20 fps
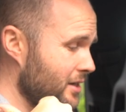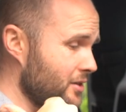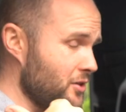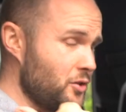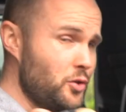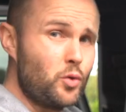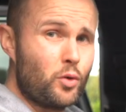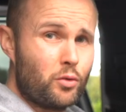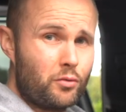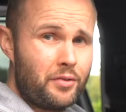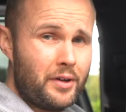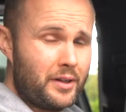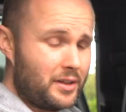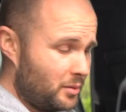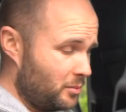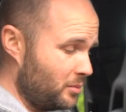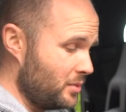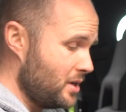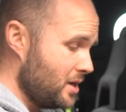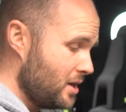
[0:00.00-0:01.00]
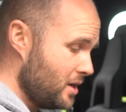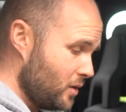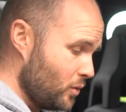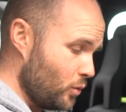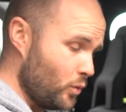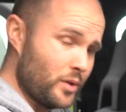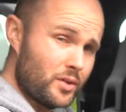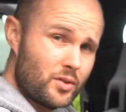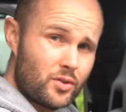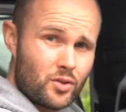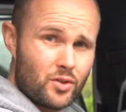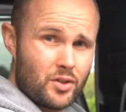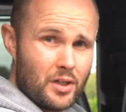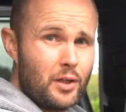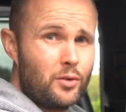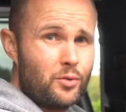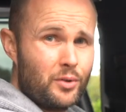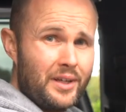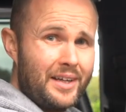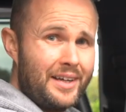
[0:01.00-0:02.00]
you could fit them with
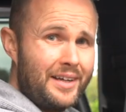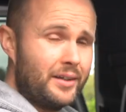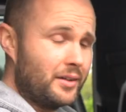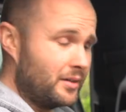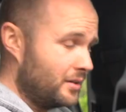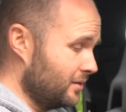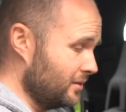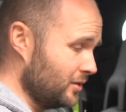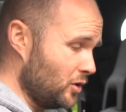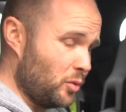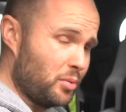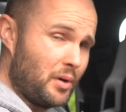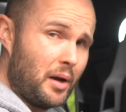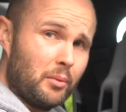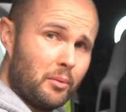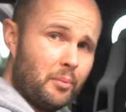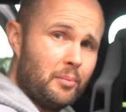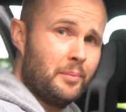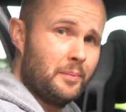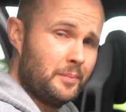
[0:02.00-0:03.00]
children in here, no problem.